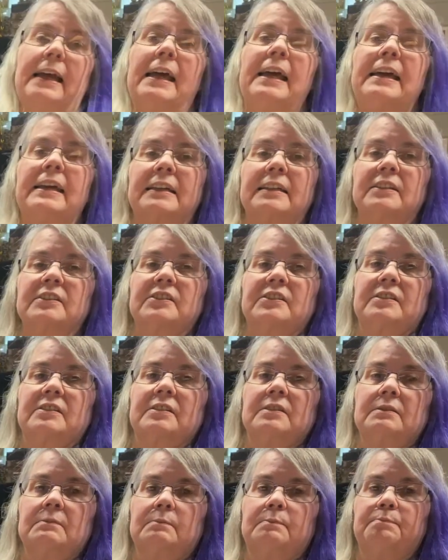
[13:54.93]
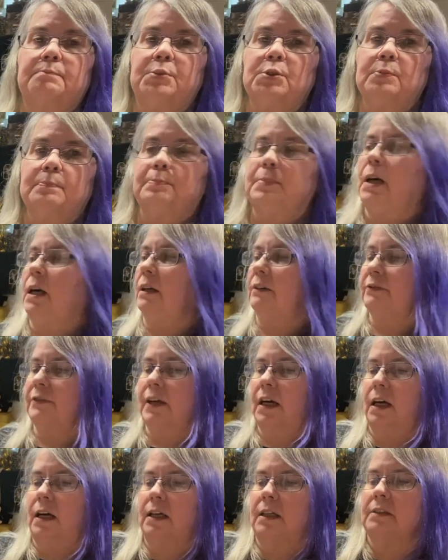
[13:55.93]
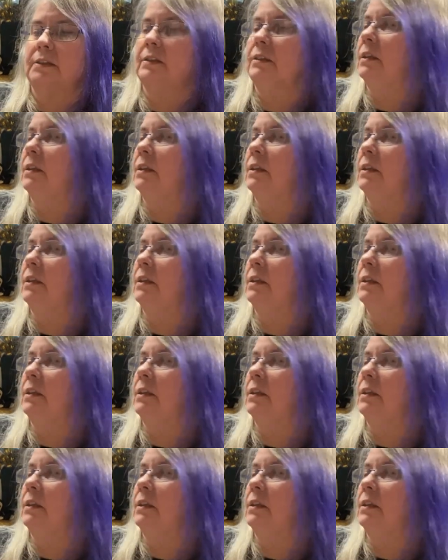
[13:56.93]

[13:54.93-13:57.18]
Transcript: eggs. Boop. I've got